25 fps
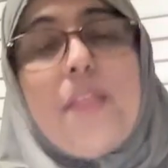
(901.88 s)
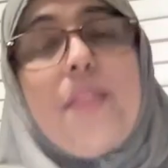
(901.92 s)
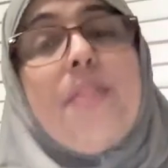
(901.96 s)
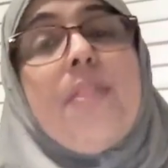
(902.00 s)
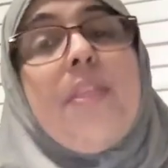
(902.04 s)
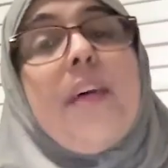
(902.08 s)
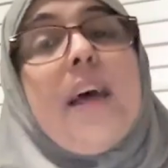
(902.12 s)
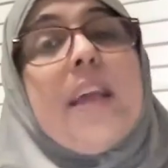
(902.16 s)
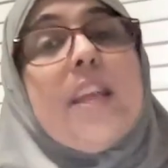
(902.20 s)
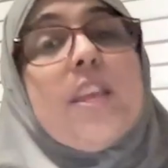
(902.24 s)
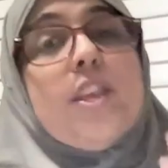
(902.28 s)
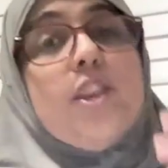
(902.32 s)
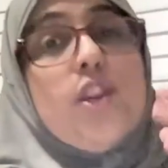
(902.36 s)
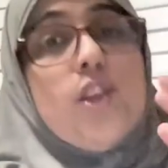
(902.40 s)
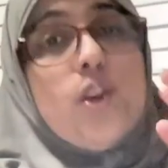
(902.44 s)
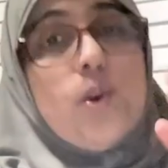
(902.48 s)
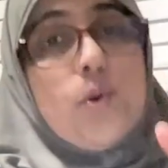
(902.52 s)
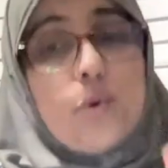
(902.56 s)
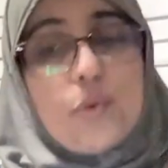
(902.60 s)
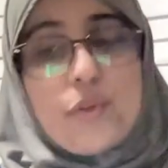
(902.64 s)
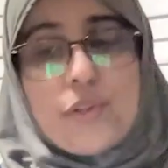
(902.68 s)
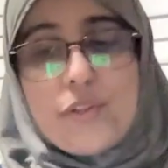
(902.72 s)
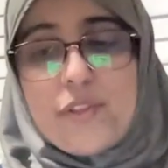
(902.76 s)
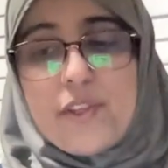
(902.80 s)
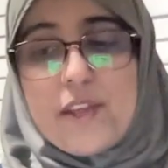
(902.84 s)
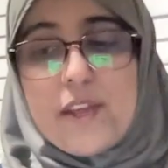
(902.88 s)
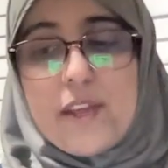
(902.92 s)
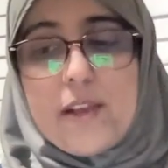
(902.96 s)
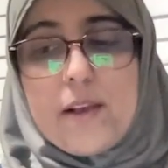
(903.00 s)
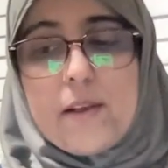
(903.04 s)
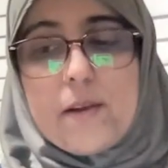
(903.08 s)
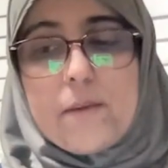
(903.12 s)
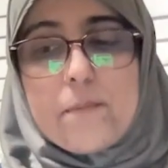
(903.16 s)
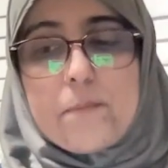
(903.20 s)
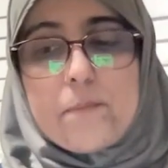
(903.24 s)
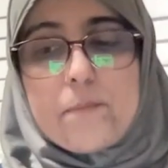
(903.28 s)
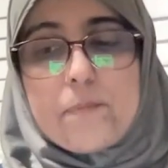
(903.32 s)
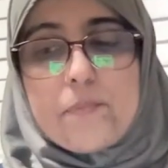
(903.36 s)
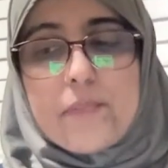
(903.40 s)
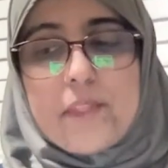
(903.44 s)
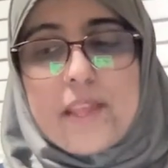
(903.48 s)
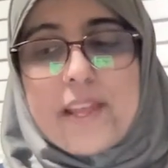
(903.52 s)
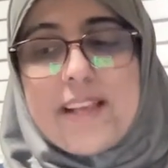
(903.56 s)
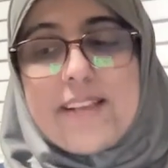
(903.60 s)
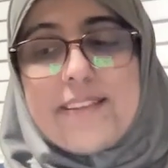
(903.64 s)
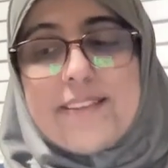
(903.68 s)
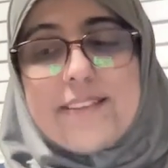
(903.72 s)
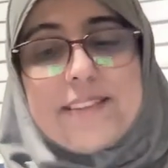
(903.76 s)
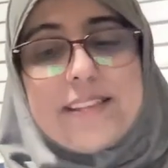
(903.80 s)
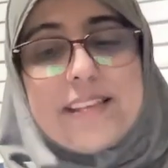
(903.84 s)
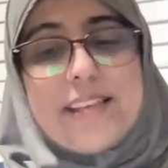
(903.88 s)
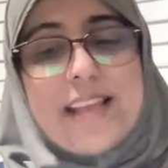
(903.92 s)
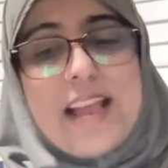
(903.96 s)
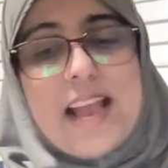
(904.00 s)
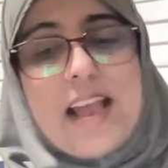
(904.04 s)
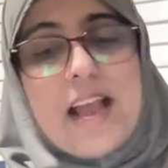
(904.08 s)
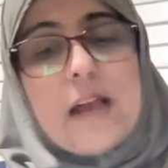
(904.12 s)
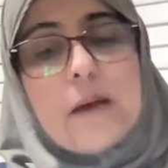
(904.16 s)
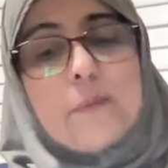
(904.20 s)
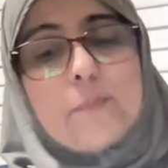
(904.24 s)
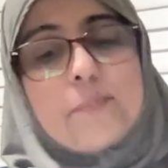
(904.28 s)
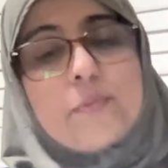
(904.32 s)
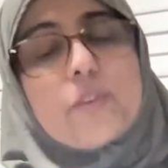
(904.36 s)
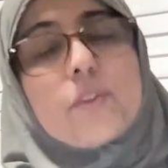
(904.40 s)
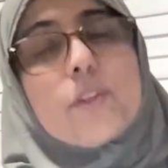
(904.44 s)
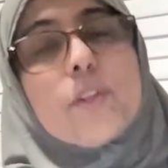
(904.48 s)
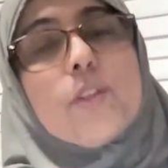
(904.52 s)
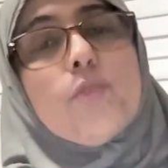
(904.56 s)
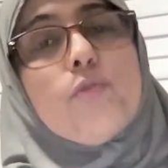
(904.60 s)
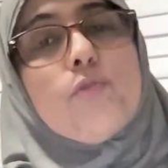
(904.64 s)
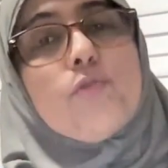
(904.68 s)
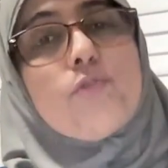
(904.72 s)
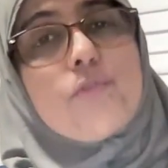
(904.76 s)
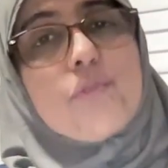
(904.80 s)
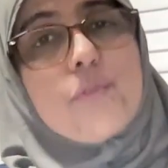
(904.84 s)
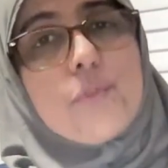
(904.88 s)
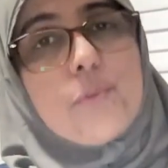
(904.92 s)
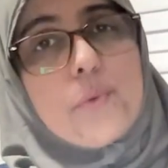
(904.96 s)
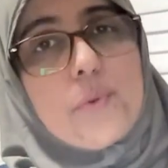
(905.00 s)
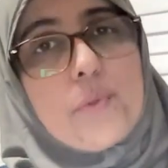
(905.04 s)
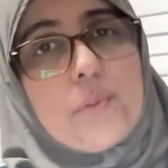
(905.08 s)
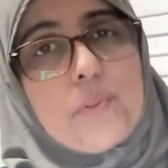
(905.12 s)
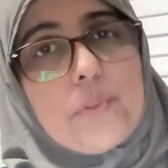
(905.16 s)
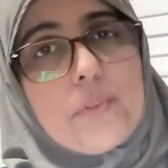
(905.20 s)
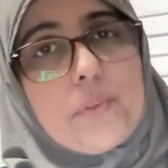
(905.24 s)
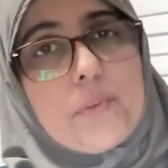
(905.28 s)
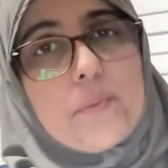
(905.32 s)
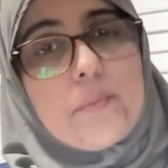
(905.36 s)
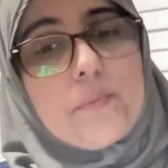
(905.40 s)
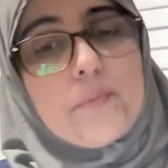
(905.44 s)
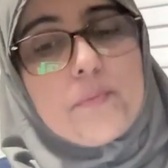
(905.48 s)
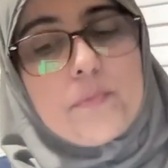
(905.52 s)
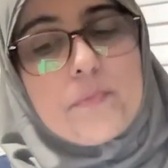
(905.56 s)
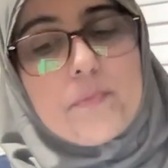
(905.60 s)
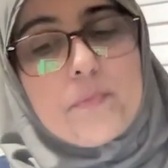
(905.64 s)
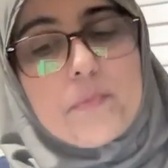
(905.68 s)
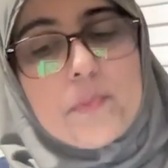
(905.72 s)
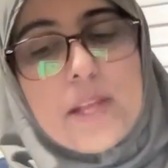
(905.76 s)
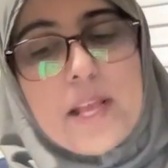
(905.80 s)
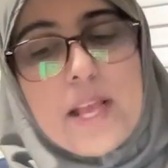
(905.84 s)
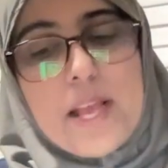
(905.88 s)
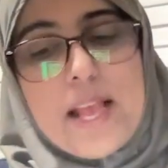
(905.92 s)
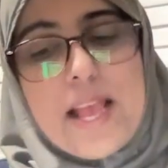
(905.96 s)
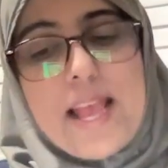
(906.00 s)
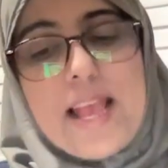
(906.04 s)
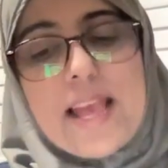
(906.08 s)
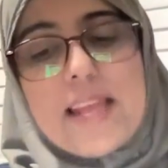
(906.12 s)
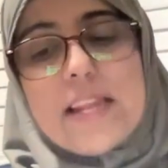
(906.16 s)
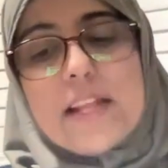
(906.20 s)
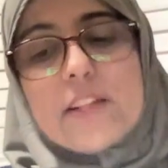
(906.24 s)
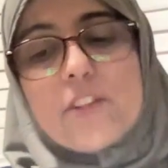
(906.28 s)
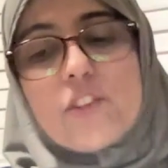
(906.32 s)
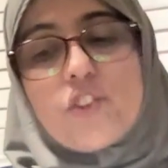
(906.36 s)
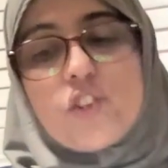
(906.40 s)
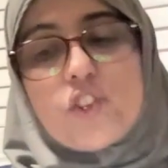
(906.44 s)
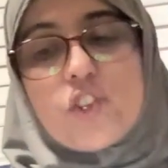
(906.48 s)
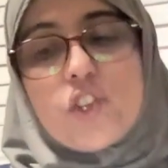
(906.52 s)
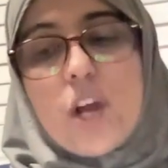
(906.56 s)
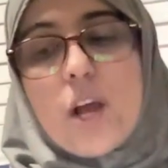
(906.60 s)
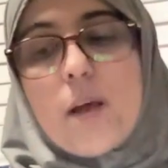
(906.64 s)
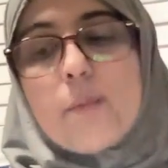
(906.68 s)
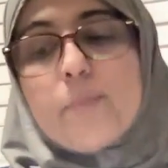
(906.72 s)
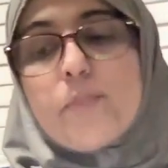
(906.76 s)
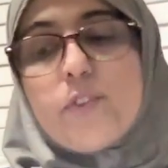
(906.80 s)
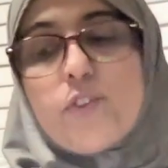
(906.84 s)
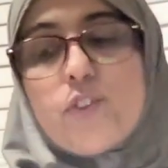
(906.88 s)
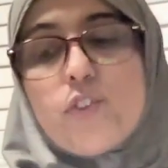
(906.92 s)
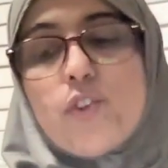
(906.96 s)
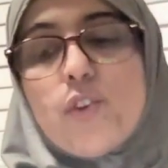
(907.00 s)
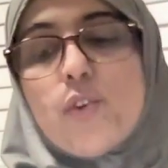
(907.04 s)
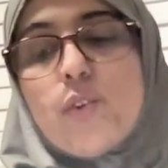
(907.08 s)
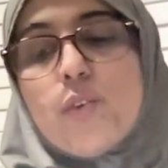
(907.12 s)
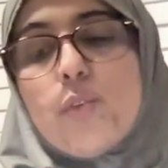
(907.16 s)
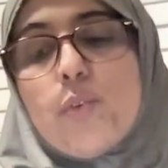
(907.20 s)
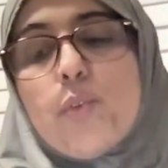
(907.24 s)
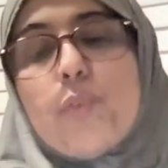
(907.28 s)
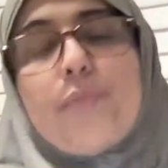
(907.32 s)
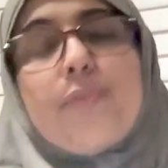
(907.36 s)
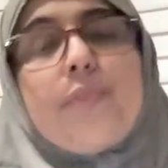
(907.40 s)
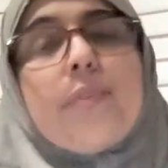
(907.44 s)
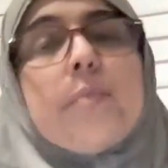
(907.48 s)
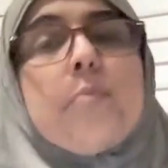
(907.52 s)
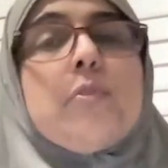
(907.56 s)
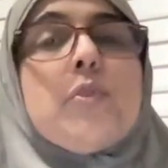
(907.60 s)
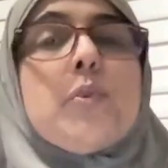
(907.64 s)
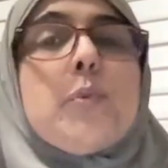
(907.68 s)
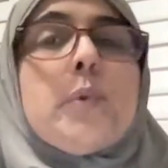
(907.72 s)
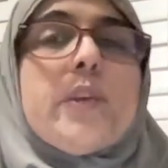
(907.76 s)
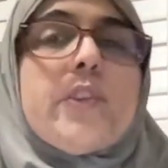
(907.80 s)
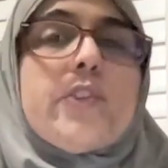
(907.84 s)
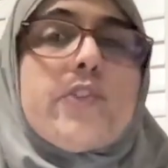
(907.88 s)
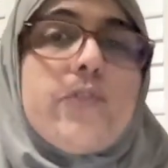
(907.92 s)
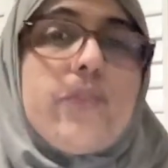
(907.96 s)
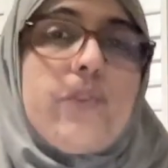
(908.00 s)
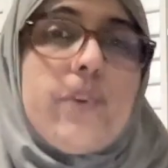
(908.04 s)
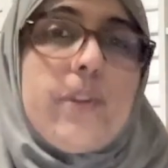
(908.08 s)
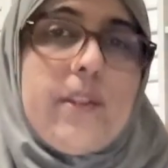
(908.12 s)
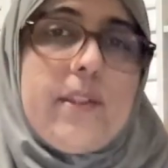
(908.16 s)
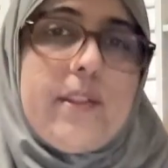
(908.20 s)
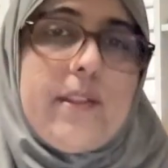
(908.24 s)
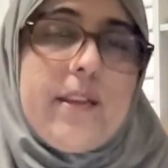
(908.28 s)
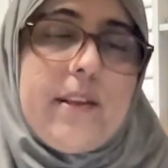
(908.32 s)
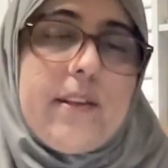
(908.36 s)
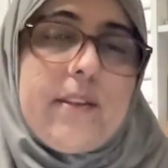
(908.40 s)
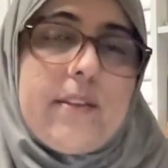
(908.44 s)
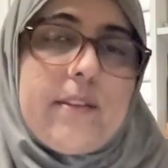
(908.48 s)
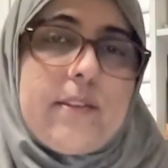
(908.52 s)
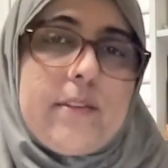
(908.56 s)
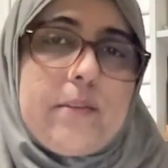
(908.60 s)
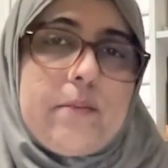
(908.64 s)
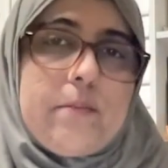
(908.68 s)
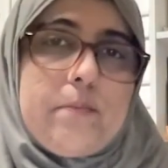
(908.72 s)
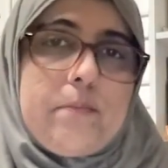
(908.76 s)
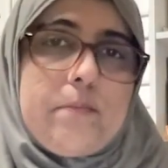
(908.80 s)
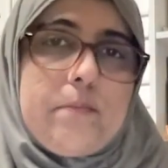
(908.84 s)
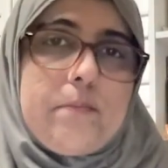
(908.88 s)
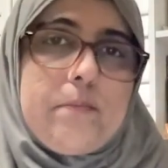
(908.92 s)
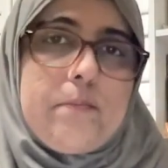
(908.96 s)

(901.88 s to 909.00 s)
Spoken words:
that you think is the absolute truth, and it stops you from doing certain things.